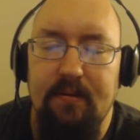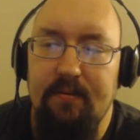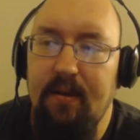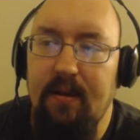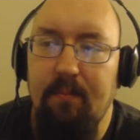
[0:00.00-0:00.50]

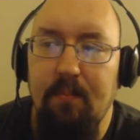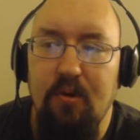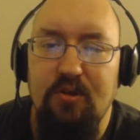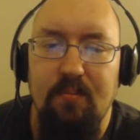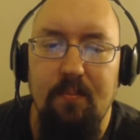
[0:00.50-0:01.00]
in
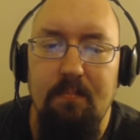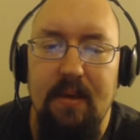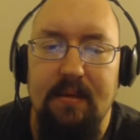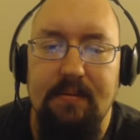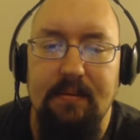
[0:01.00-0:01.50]
most
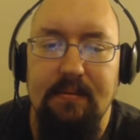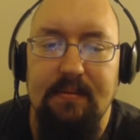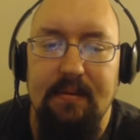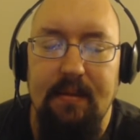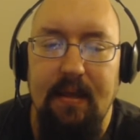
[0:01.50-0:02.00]

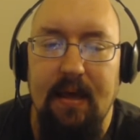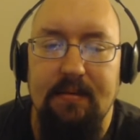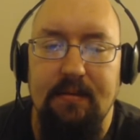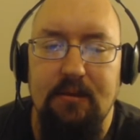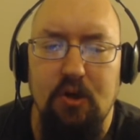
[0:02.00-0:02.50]
mixes, the
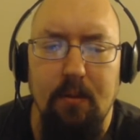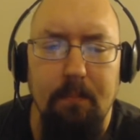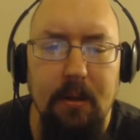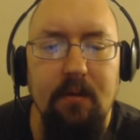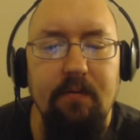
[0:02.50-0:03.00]
accents are
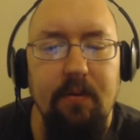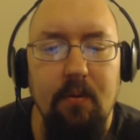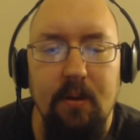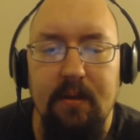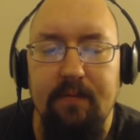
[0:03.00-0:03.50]
above the
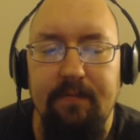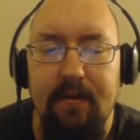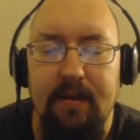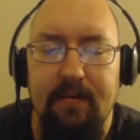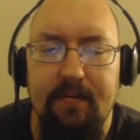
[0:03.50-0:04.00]
riff,
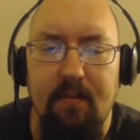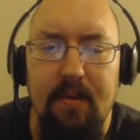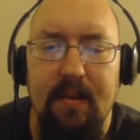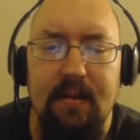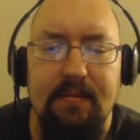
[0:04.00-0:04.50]
and to
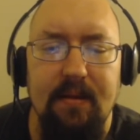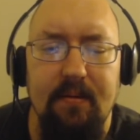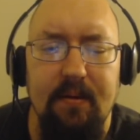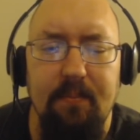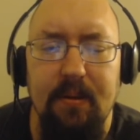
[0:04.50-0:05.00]
me that
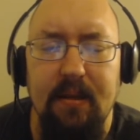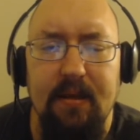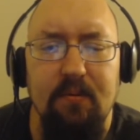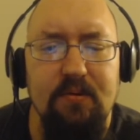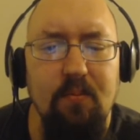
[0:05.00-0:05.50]
sounded a bit
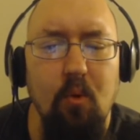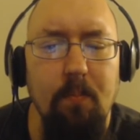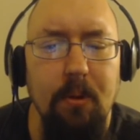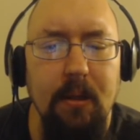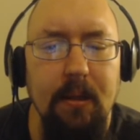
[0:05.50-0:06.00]
like it was more
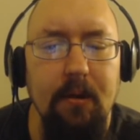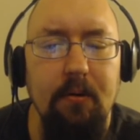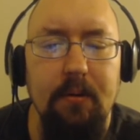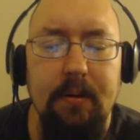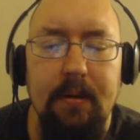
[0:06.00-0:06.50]

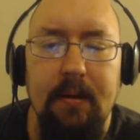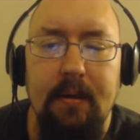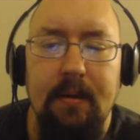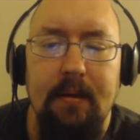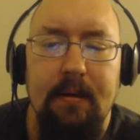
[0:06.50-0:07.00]
below.
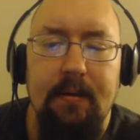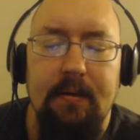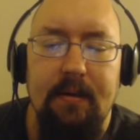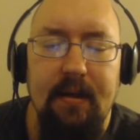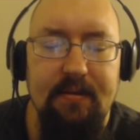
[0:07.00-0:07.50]

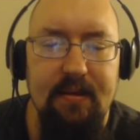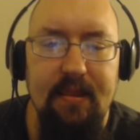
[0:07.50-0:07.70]
It's